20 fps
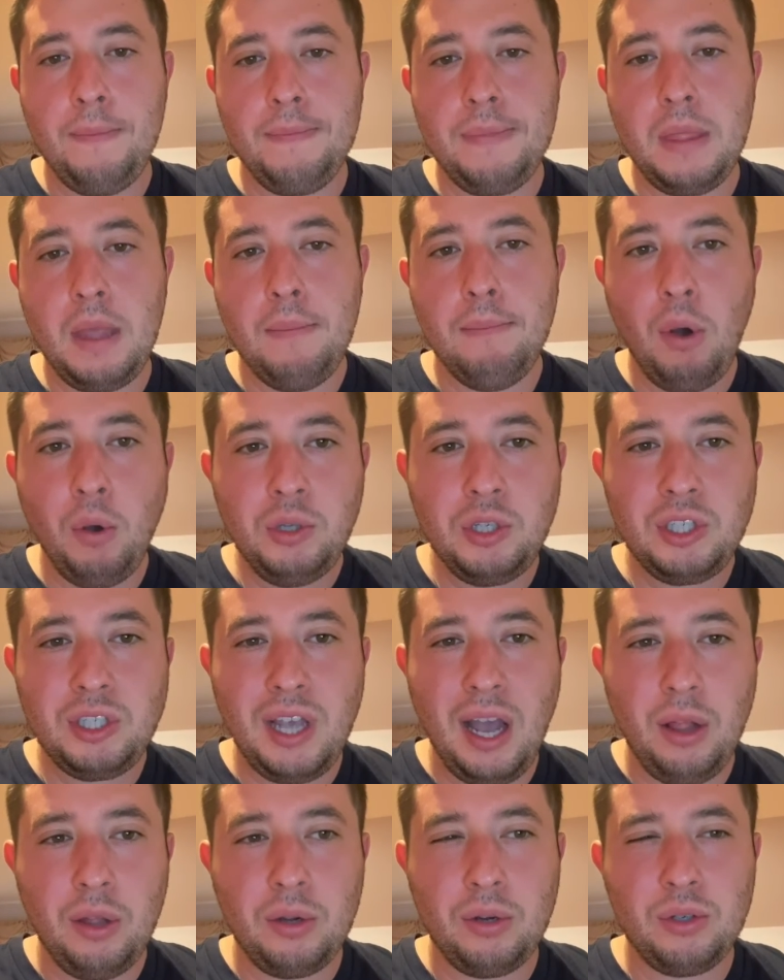Most
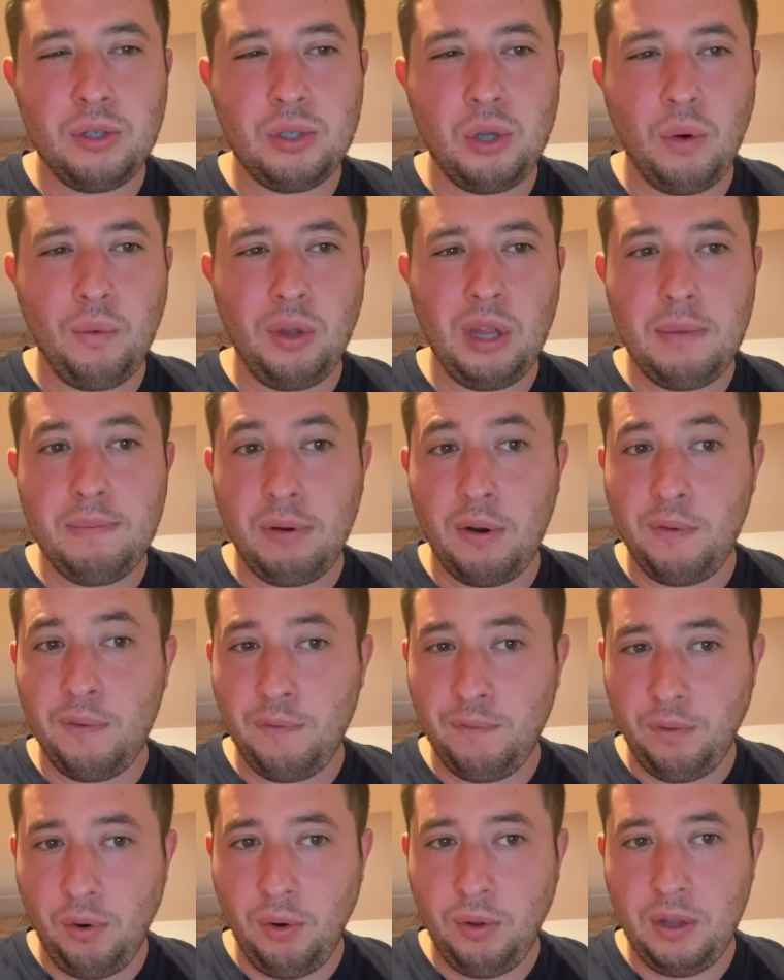sellers don't really
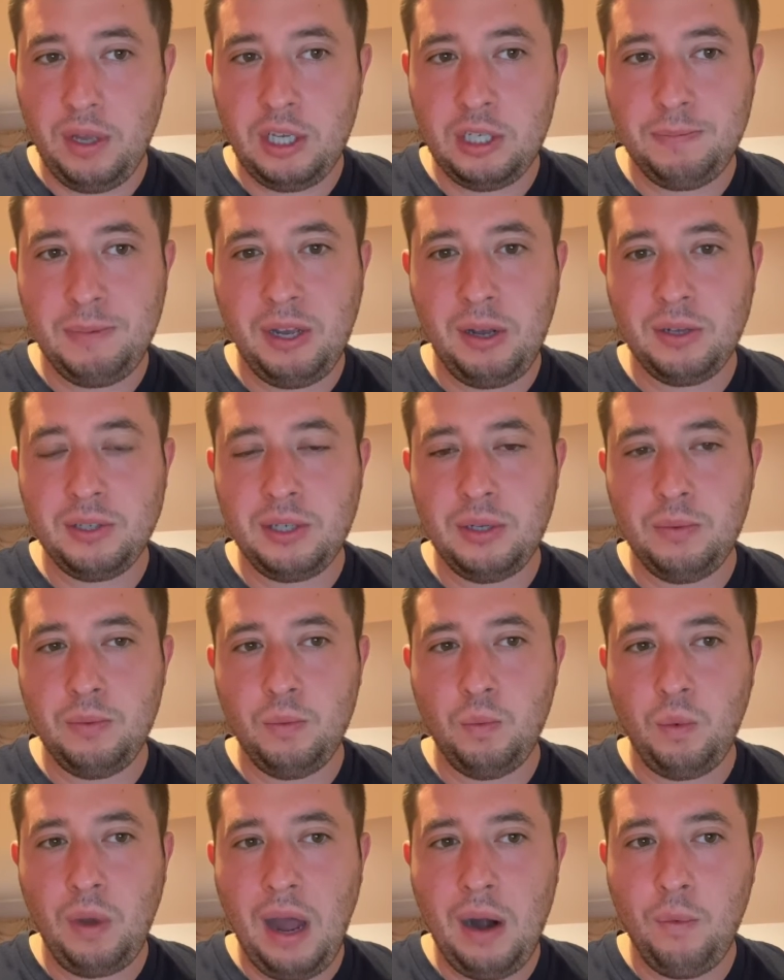prefer this because
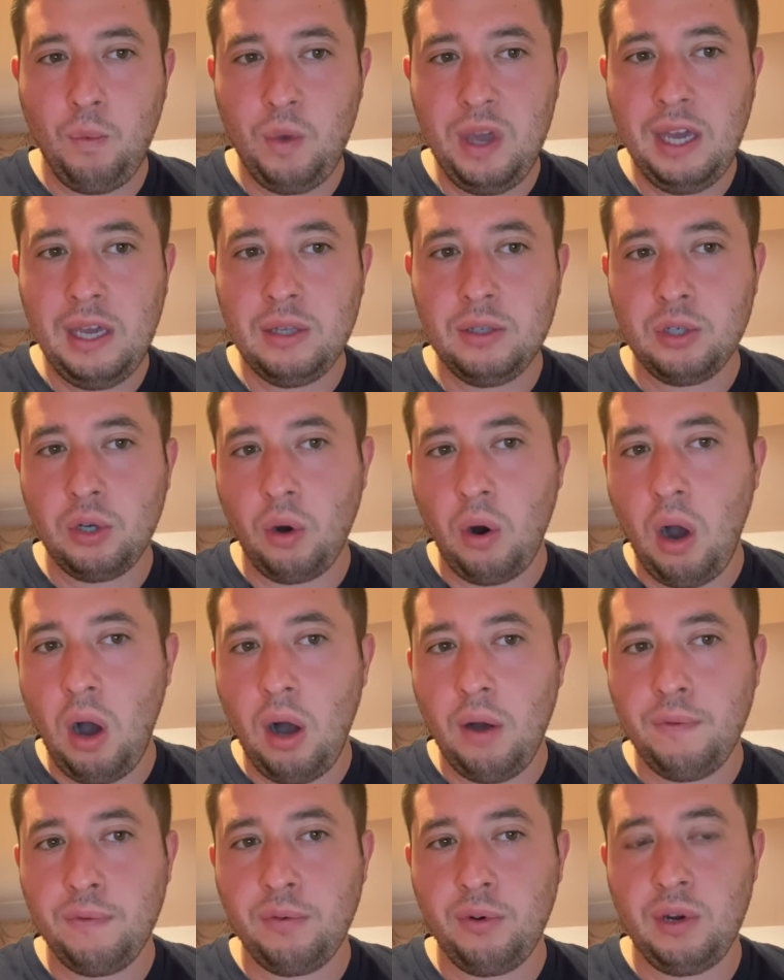it kind of weakens your
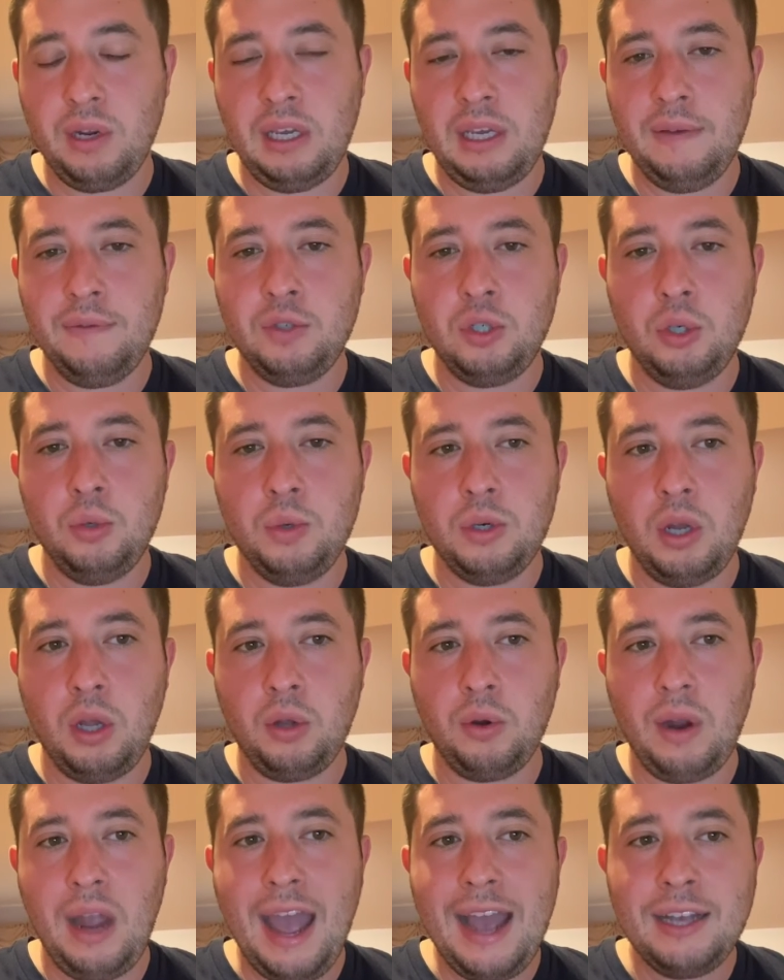offer and gives you
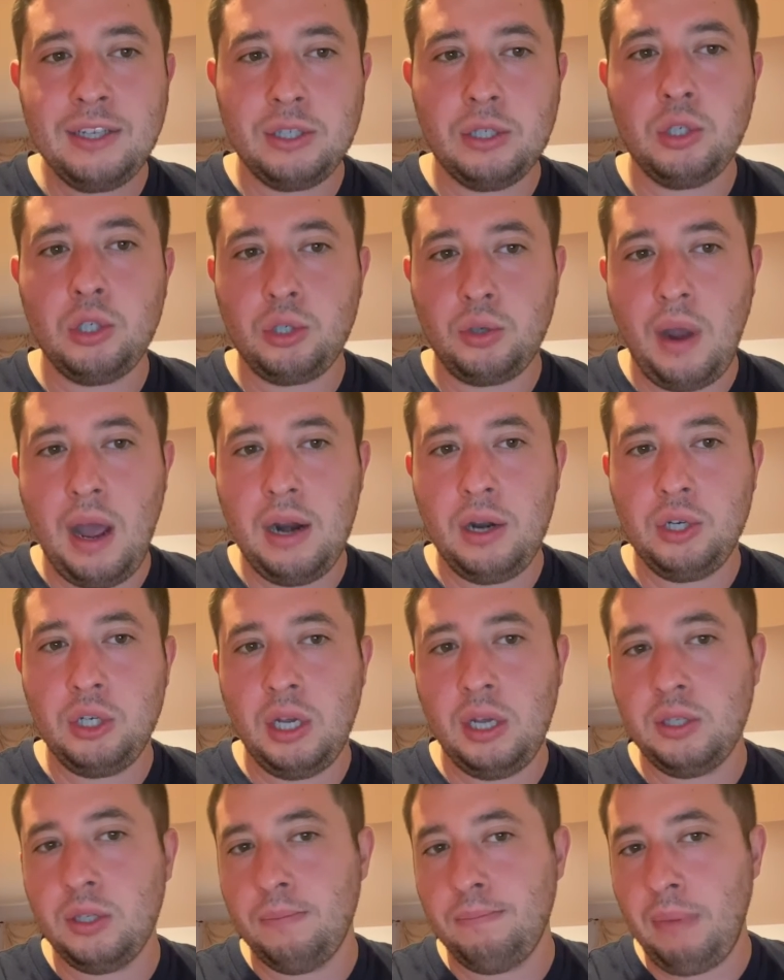another exit strategy
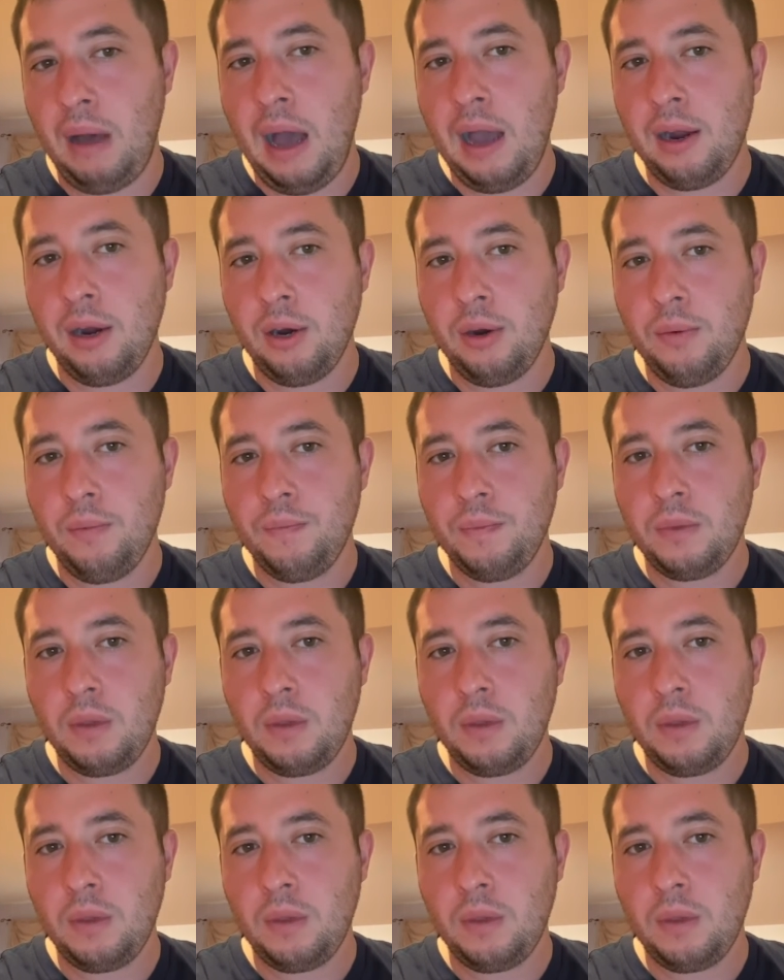as a buyer.